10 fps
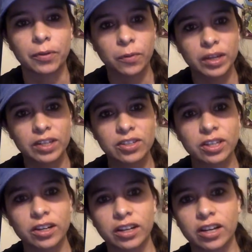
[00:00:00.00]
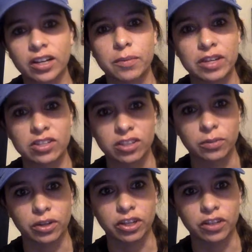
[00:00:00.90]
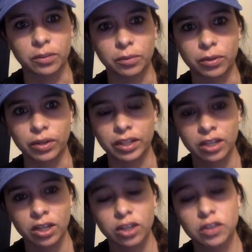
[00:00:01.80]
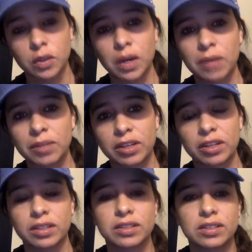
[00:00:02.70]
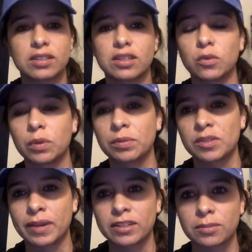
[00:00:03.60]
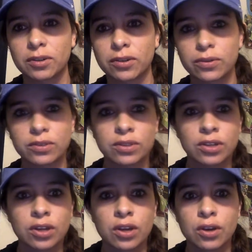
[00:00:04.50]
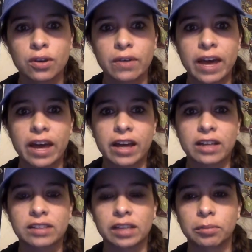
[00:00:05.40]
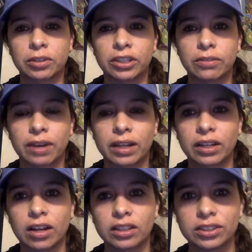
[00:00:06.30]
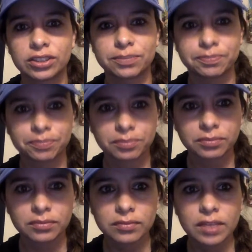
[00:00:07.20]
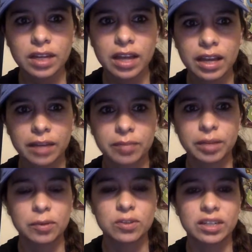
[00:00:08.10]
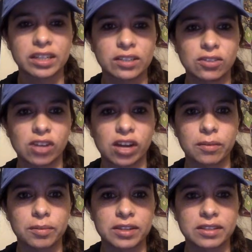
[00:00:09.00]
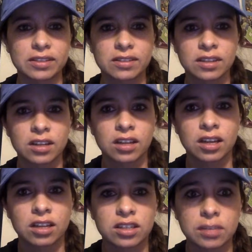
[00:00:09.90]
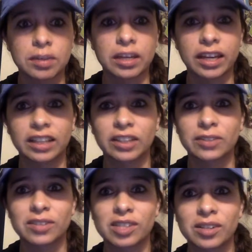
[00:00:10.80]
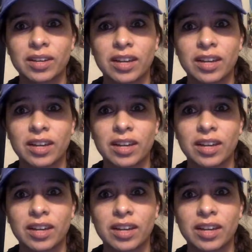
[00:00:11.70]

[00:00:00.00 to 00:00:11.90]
What is your current occupation and where are you employed? So I'm an assistant women's basketball coach at San Bernardino Valley College, and my most ideal job is to be a head coach.